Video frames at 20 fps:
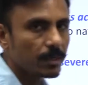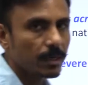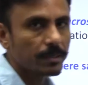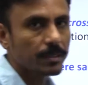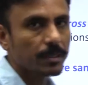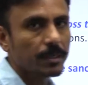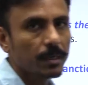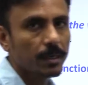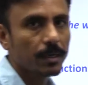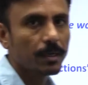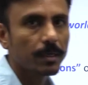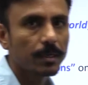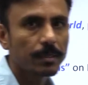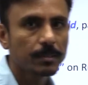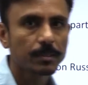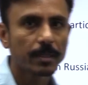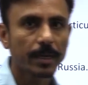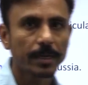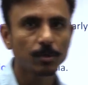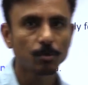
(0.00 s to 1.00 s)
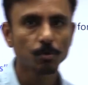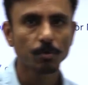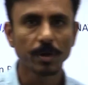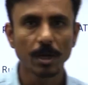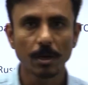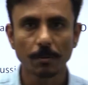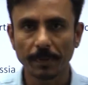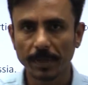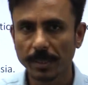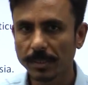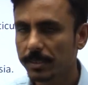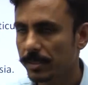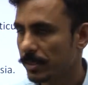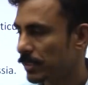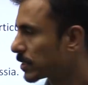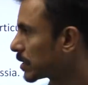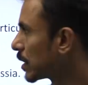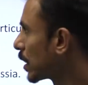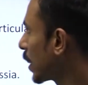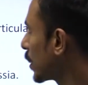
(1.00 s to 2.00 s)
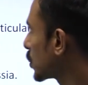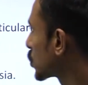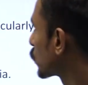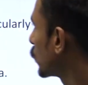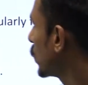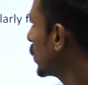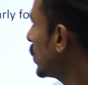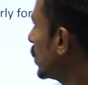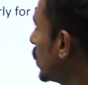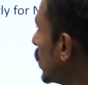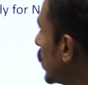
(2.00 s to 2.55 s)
article in the editorial page. This is the last one.